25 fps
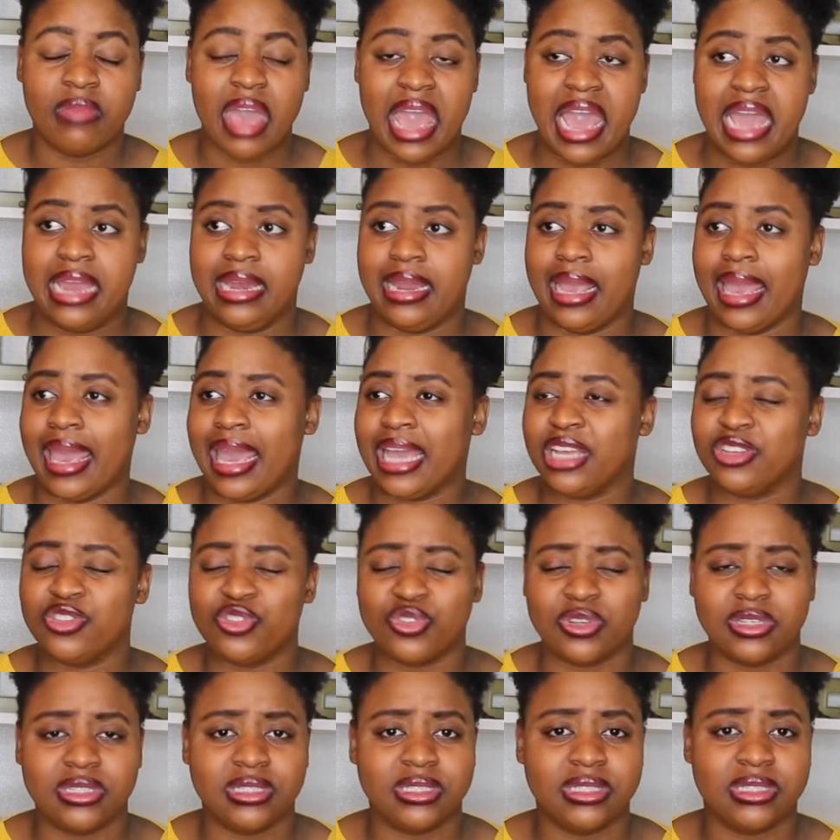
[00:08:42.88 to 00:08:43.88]
and
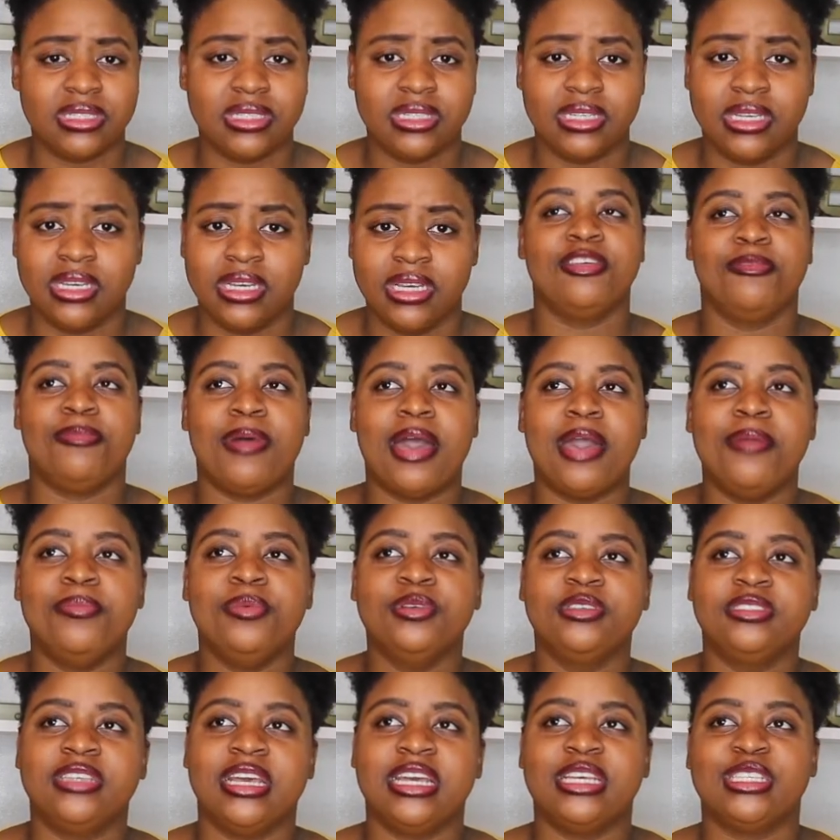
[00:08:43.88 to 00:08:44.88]
hatred the
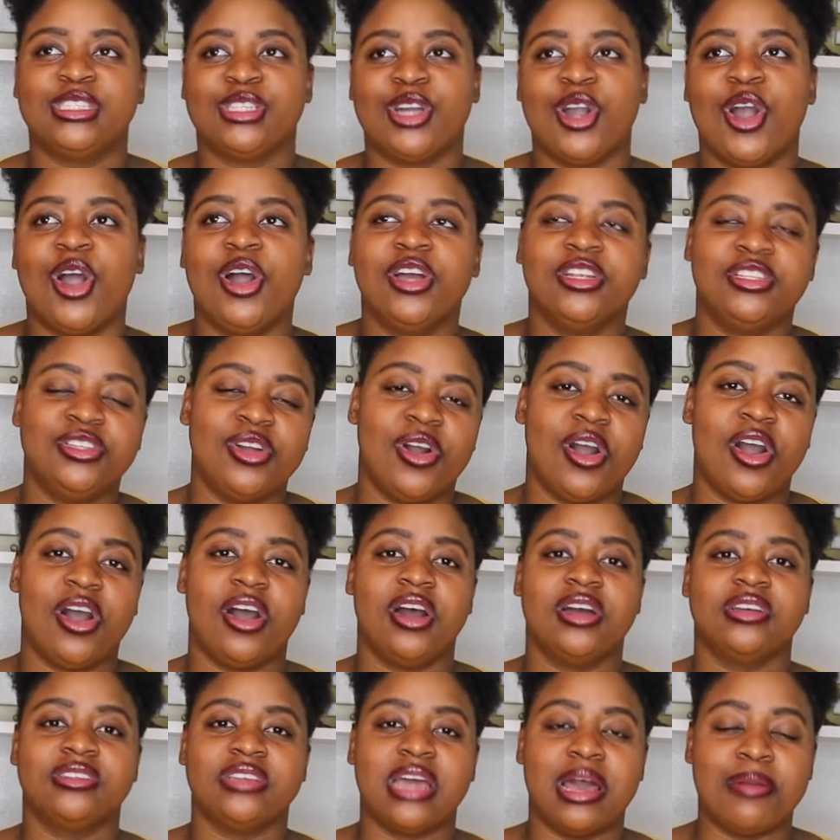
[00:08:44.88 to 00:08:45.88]
bible says guard your
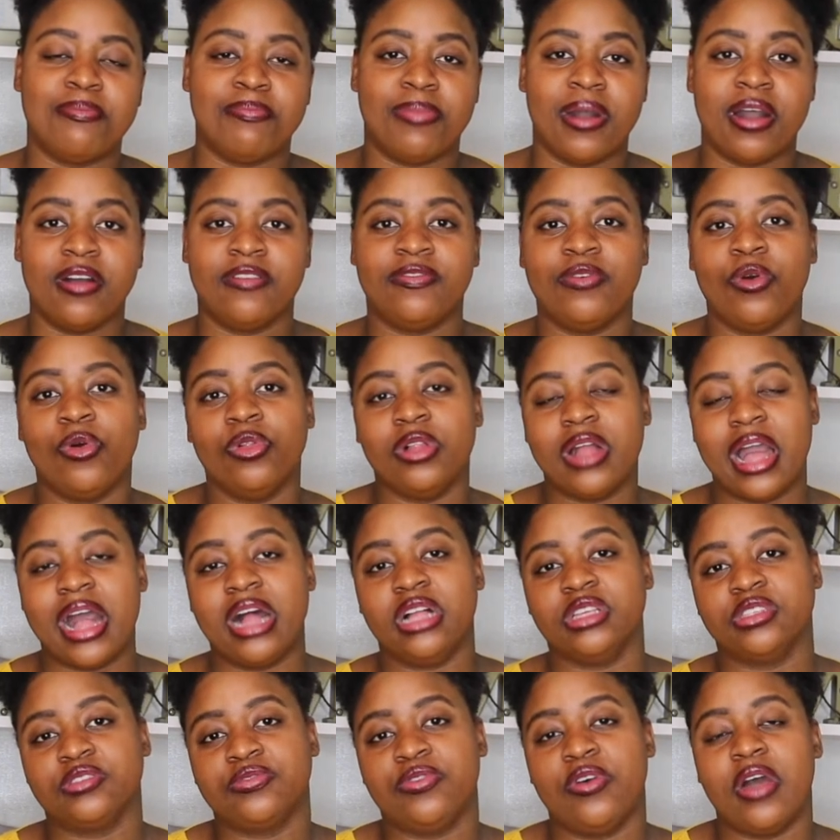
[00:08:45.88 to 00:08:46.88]
heart above all
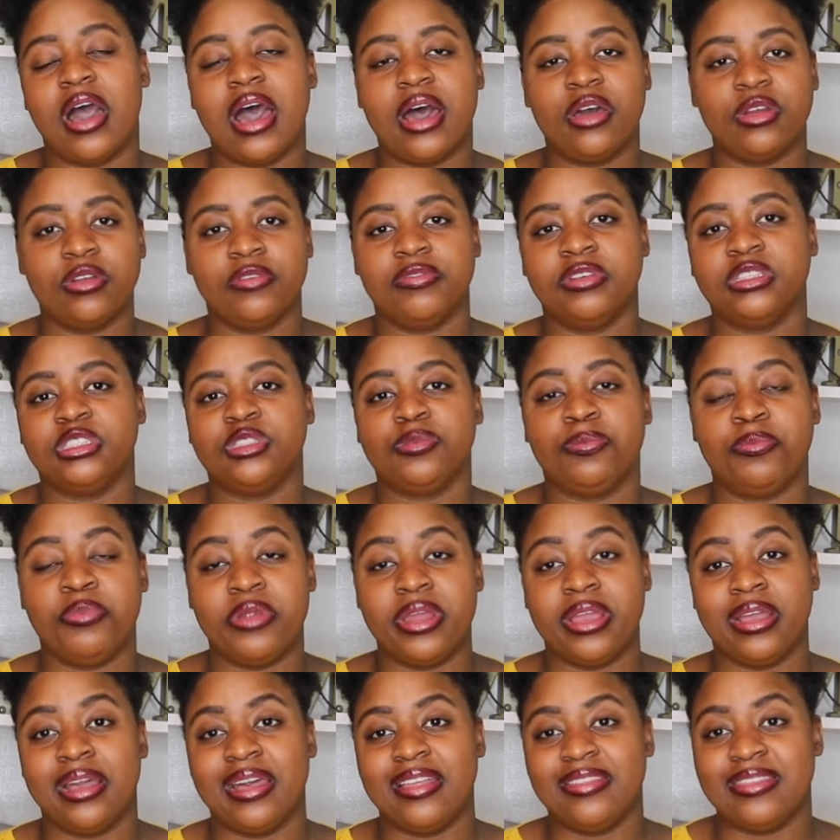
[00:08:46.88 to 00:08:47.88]
else for out of it
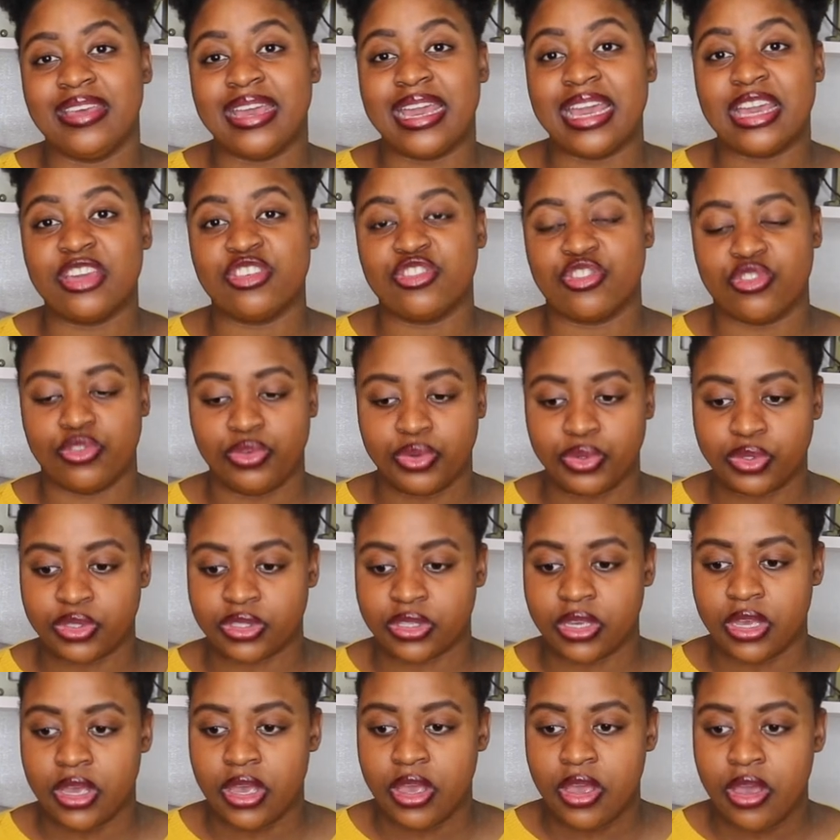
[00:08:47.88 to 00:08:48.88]
spring the
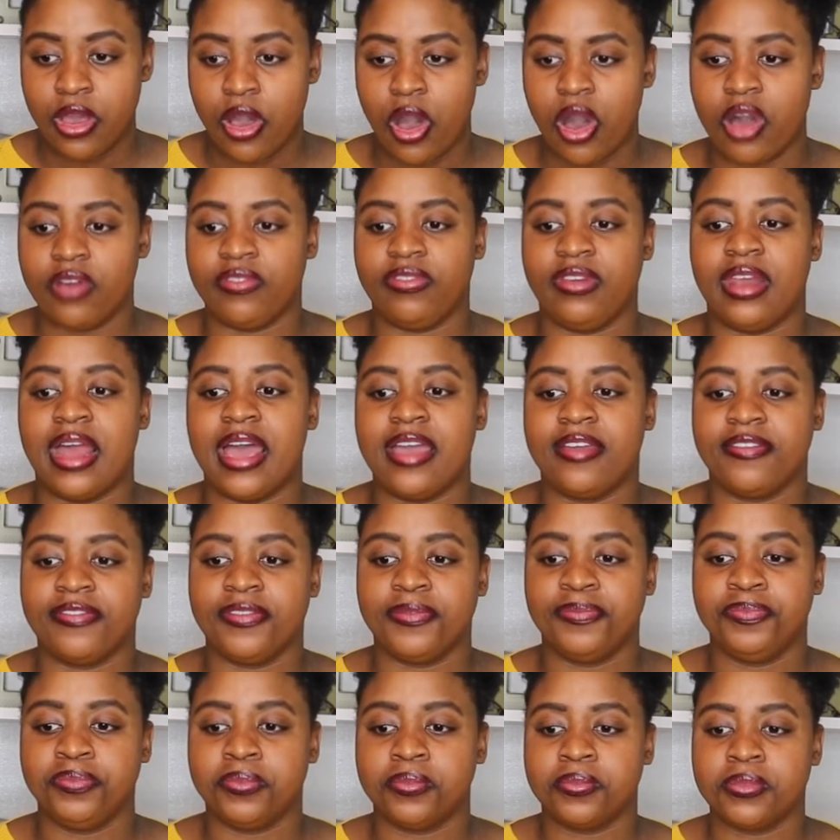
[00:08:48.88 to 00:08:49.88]
issues of
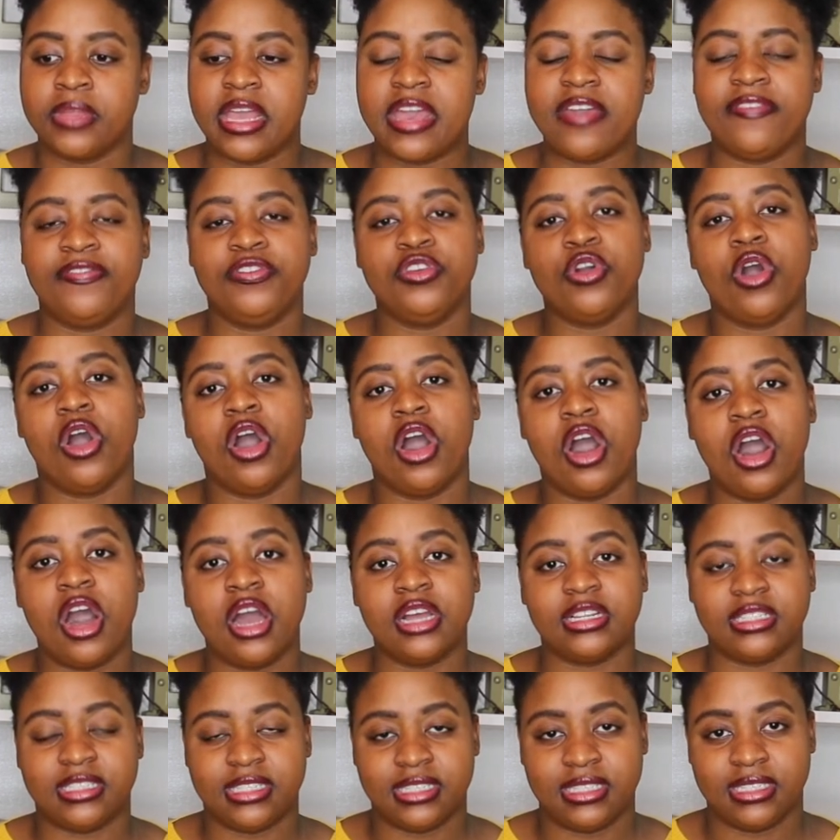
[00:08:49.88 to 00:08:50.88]
life if your
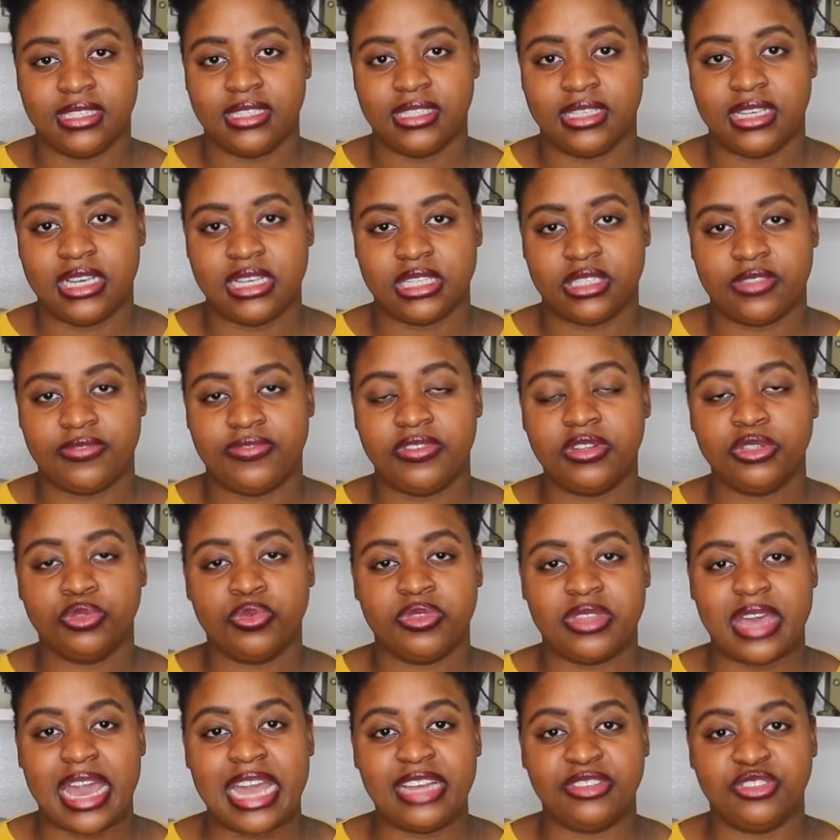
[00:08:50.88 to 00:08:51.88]
heart is filled
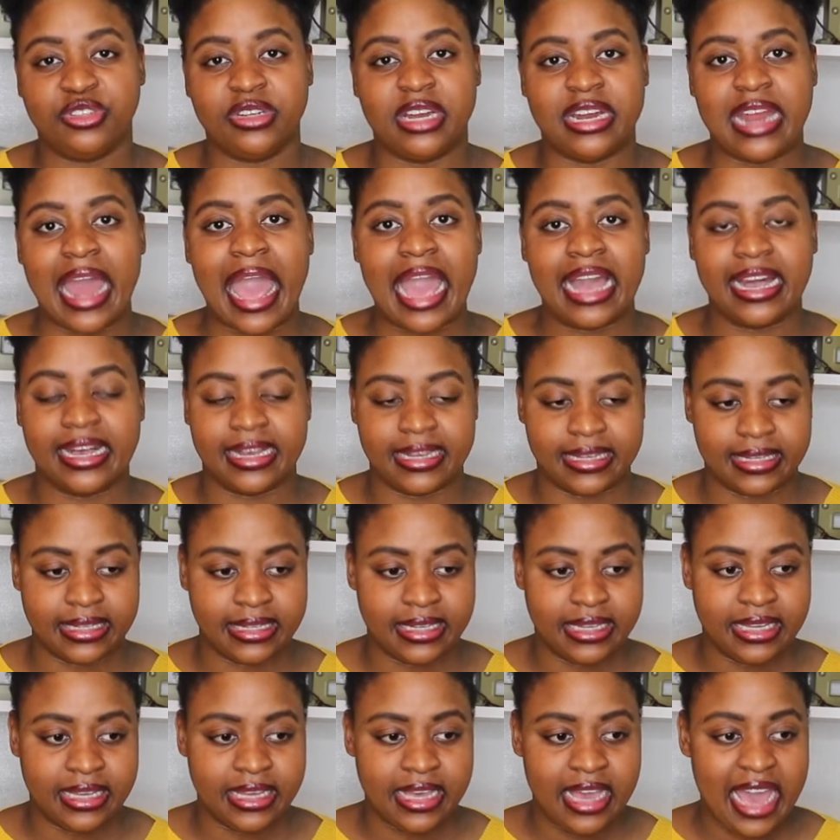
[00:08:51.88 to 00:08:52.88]
with hatred and anger
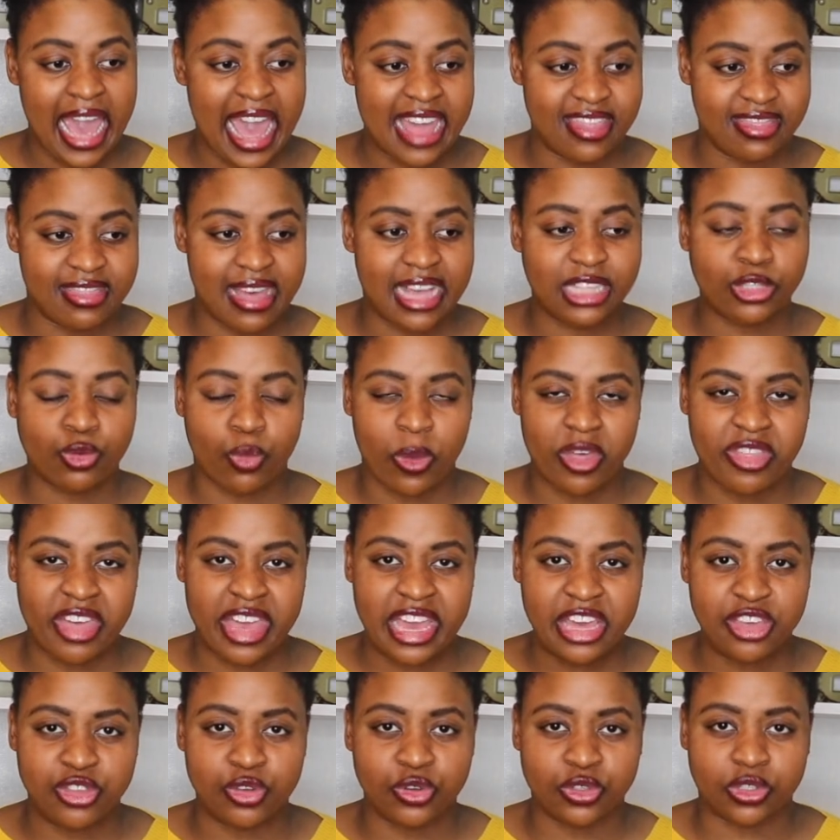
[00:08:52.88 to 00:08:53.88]
and that's where
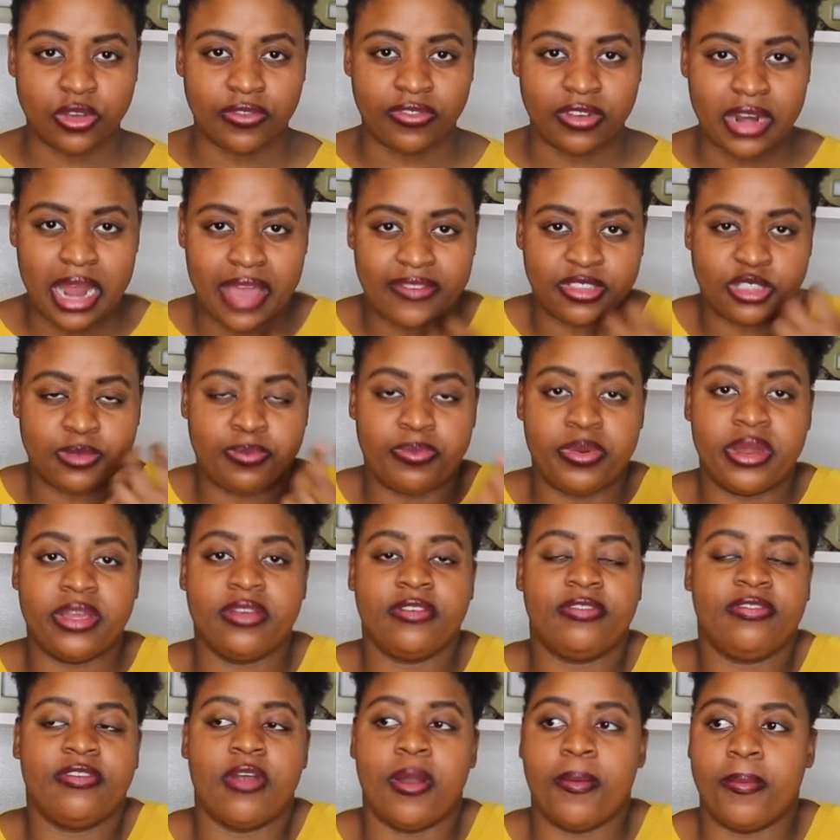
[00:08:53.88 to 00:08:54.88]
the issues of life spring
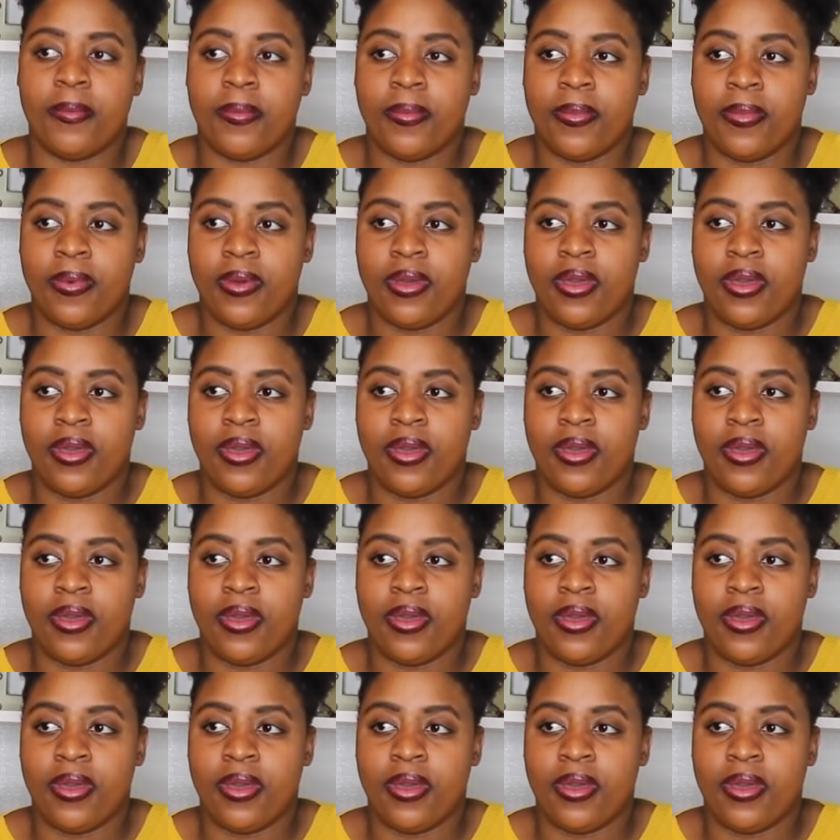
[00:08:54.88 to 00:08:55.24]
from